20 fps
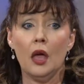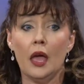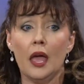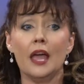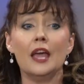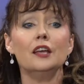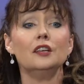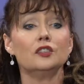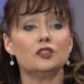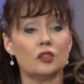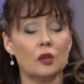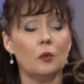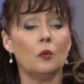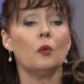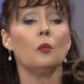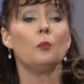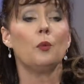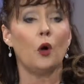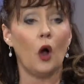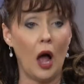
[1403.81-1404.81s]
is
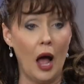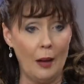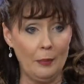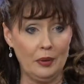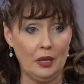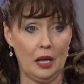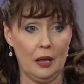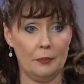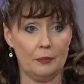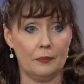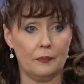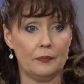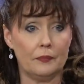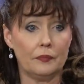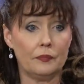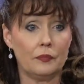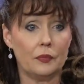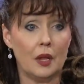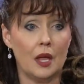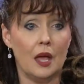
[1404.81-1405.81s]
problem.
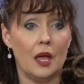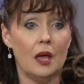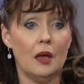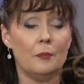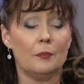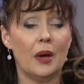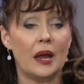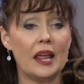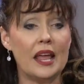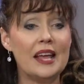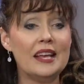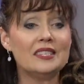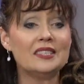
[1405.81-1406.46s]
But he